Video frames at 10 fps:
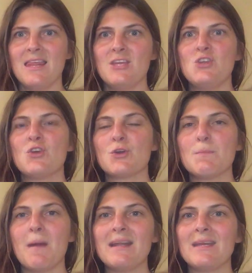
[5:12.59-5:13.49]
then
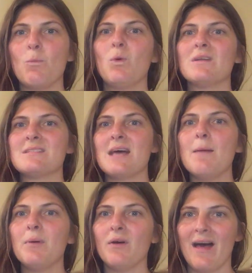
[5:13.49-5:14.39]
your money will
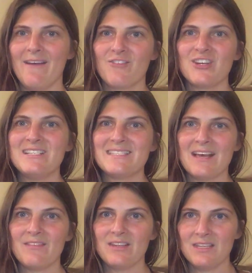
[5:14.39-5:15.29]
double every
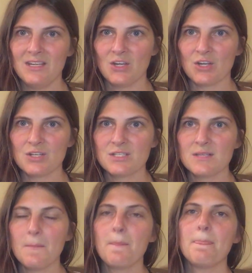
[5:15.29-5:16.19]
7 years.